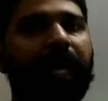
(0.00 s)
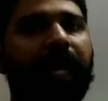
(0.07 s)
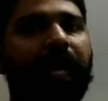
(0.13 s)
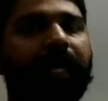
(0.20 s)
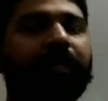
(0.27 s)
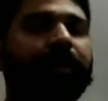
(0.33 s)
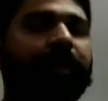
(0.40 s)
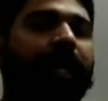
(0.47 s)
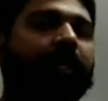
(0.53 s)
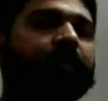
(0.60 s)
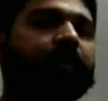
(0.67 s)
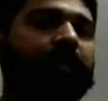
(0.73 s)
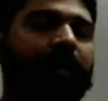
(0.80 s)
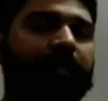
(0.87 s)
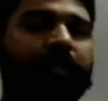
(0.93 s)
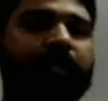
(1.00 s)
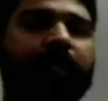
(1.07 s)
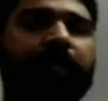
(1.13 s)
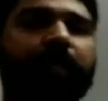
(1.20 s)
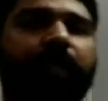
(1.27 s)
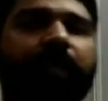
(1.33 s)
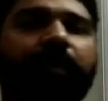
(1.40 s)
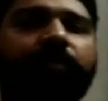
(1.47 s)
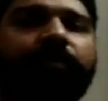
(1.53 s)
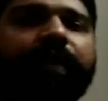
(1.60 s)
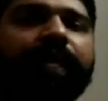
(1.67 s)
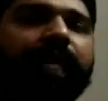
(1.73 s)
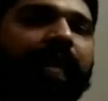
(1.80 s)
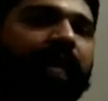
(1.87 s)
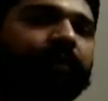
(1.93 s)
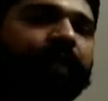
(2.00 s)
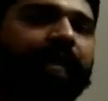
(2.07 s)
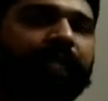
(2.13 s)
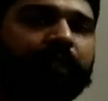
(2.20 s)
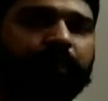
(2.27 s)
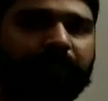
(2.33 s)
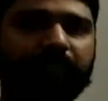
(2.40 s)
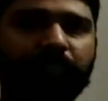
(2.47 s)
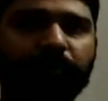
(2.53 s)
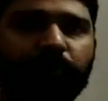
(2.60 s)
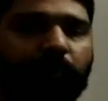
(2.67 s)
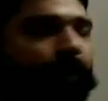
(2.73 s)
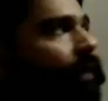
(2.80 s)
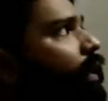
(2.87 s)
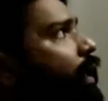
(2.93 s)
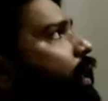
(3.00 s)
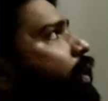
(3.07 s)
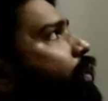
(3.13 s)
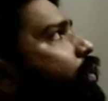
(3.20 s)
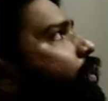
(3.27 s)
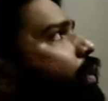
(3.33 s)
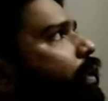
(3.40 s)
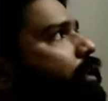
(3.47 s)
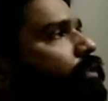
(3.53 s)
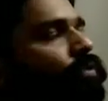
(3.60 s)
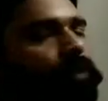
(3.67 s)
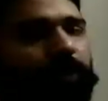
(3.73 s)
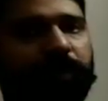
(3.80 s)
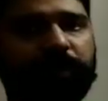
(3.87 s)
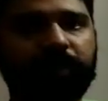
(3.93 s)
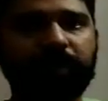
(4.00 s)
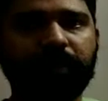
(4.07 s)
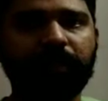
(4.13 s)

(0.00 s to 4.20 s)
In last class we derived an expression for Coriolis force,